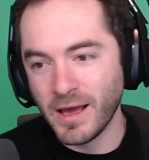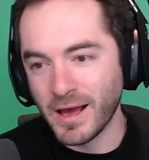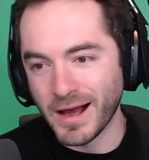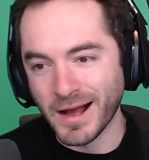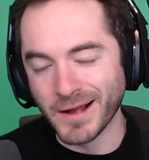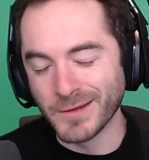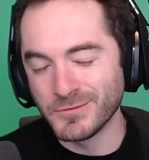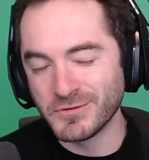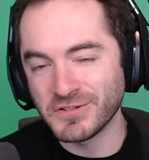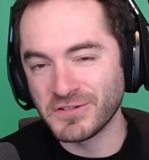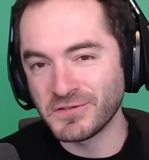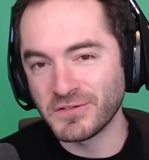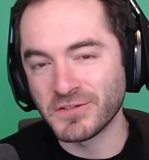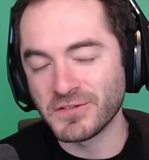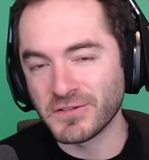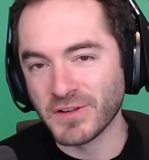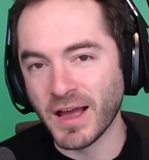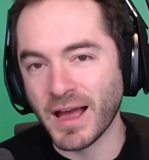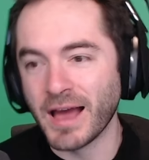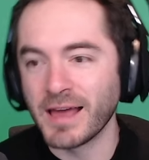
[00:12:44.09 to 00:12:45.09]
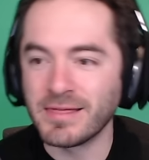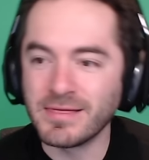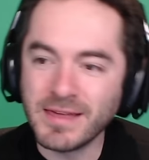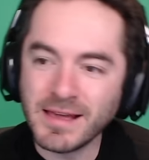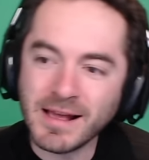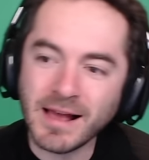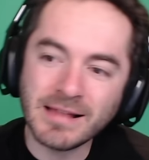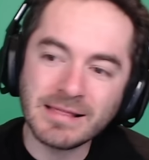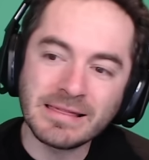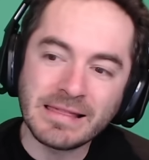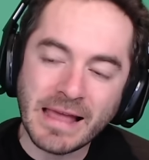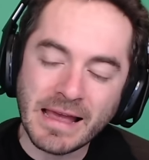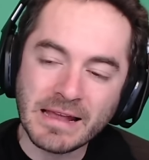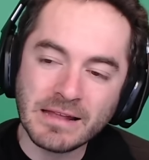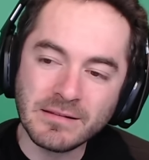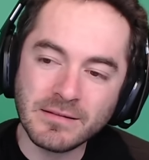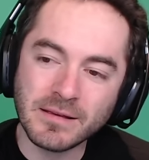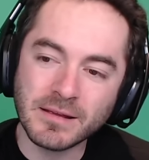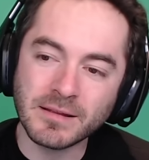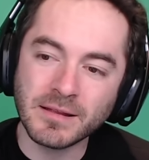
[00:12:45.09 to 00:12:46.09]
I've just decided, I think I
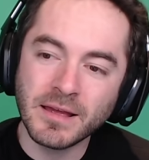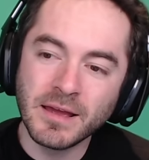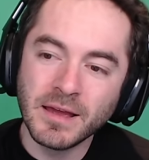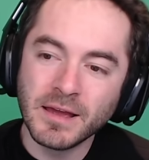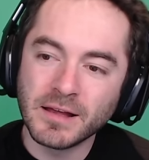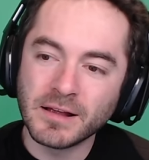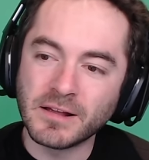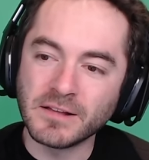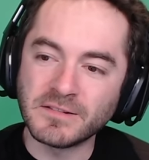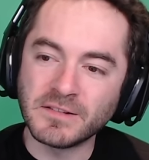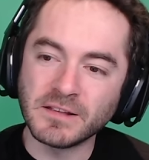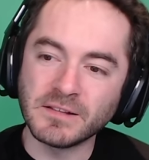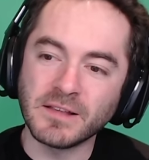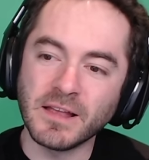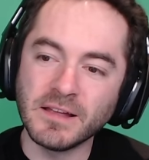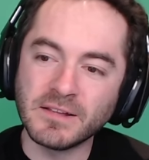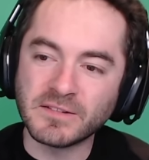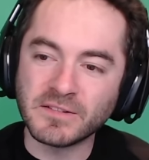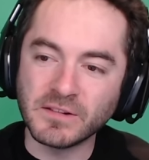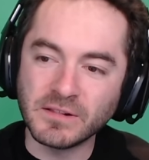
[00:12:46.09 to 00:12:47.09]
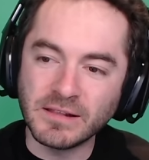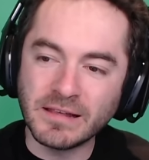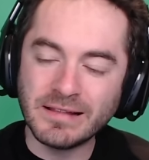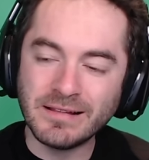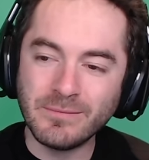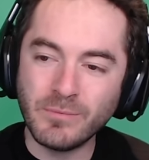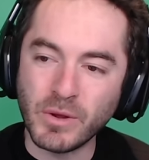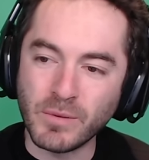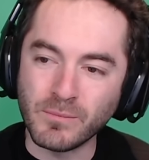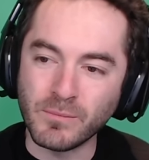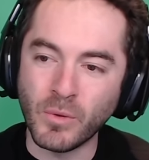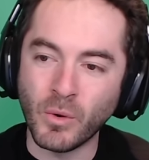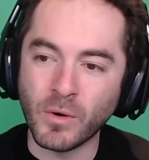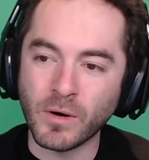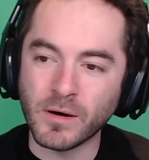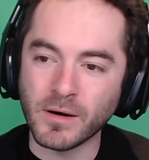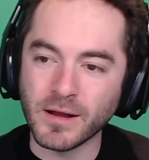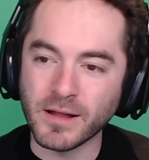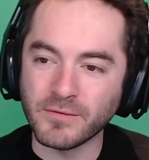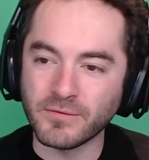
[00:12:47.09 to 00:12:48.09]
liked it because it's a little bit
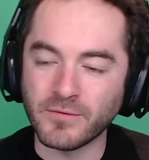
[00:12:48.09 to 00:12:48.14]
more,